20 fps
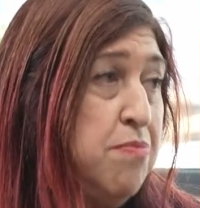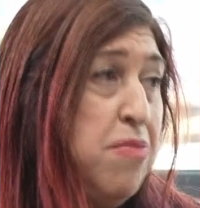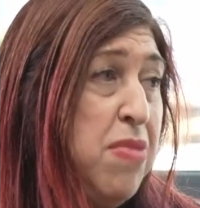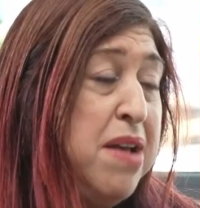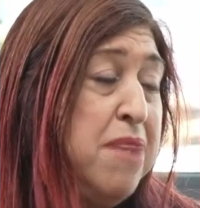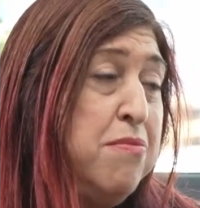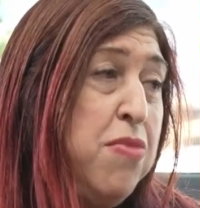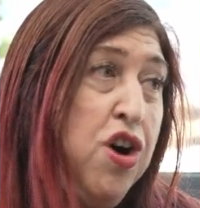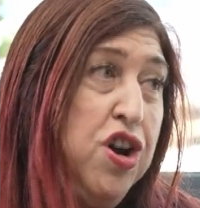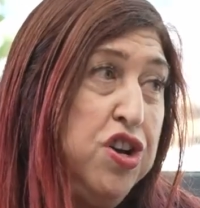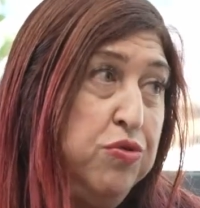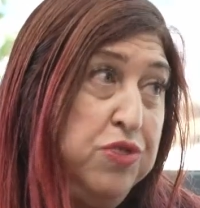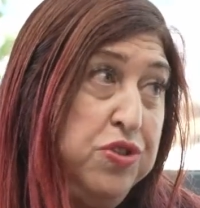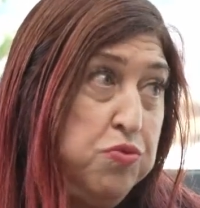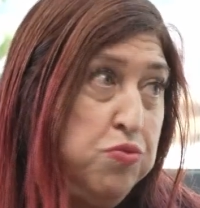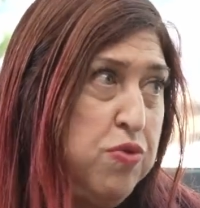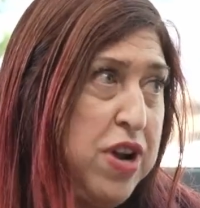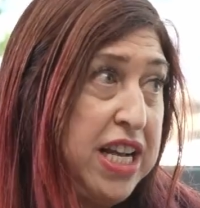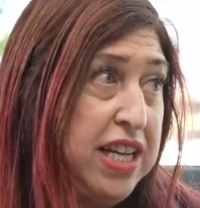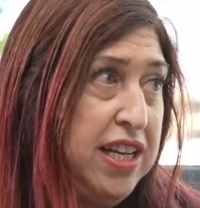My motto
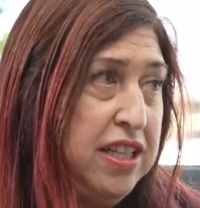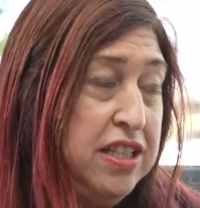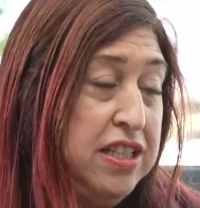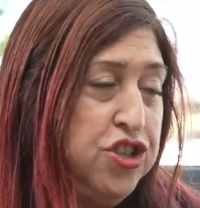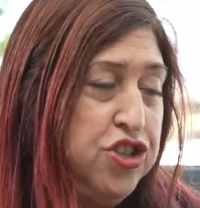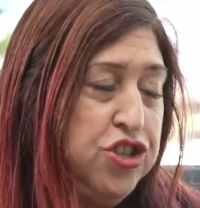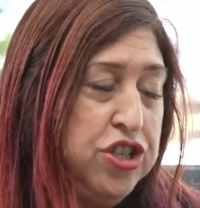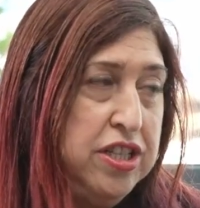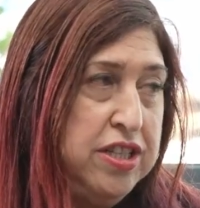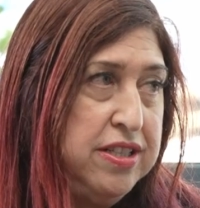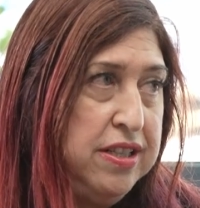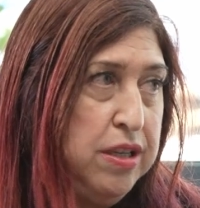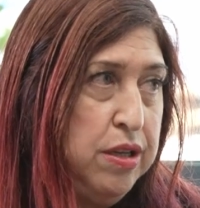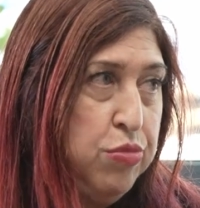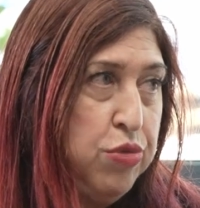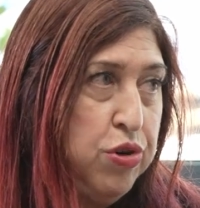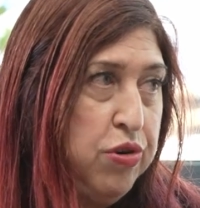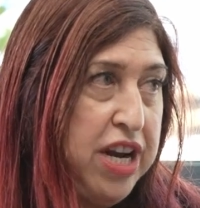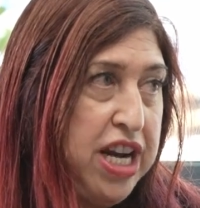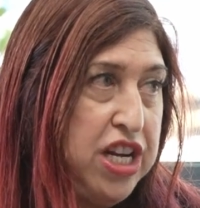is recognition is
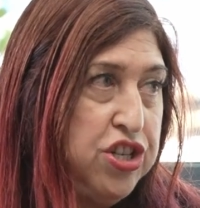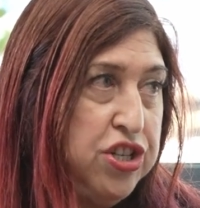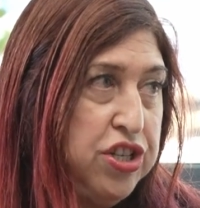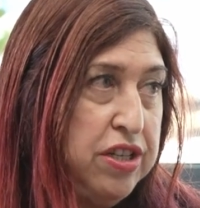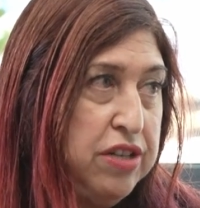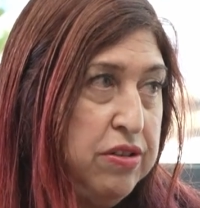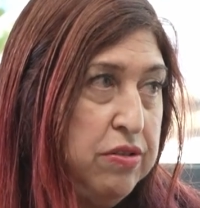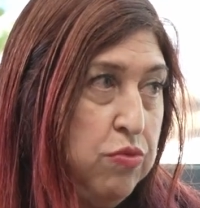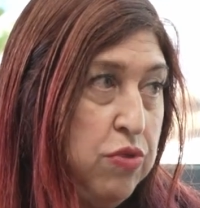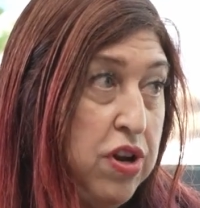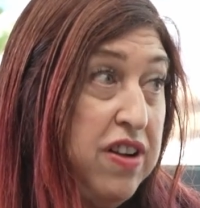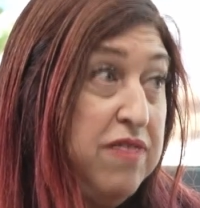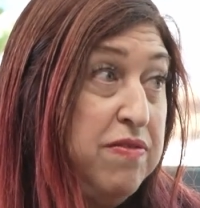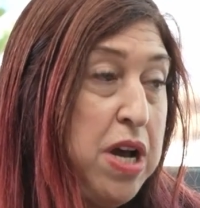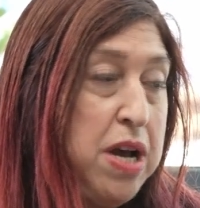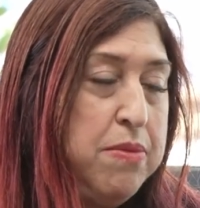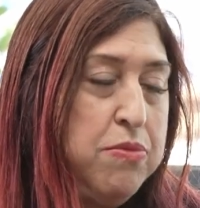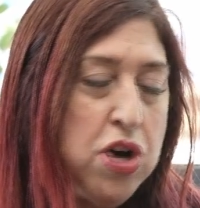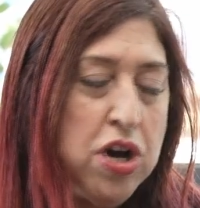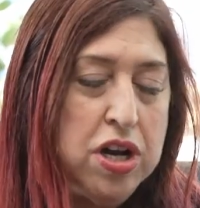liberation, one
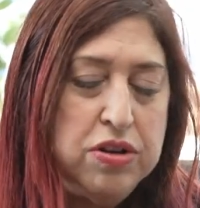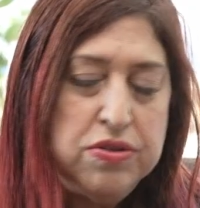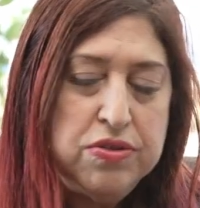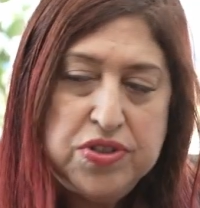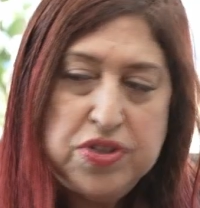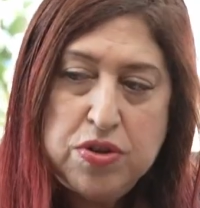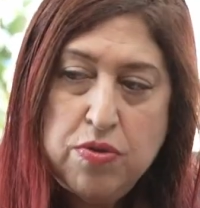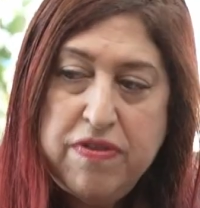of my mottos.